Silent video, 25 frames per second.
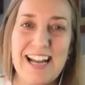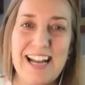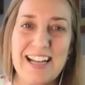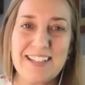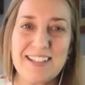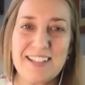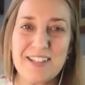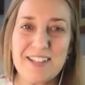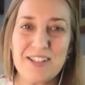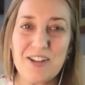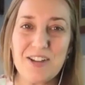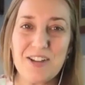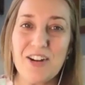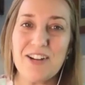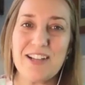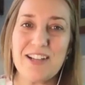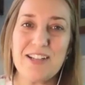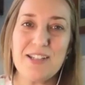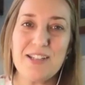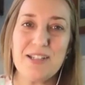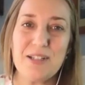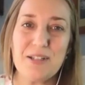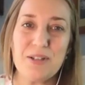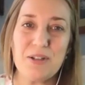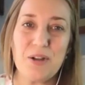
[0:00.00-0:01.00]
as us
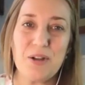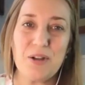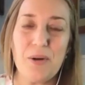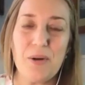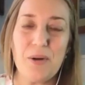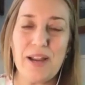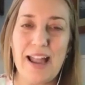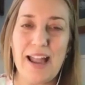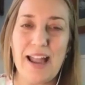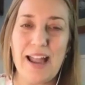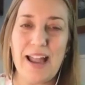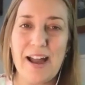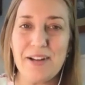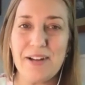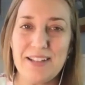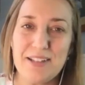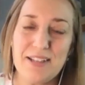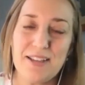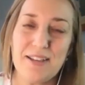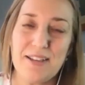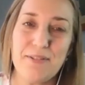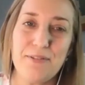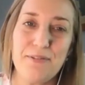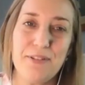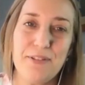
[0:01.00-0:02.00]
artists going out
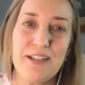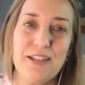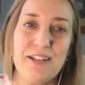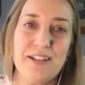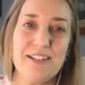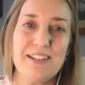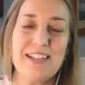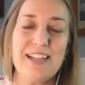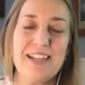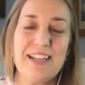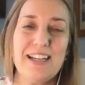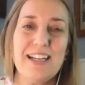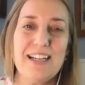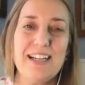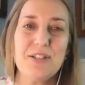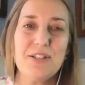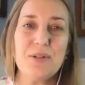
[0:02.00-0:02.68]
into the field.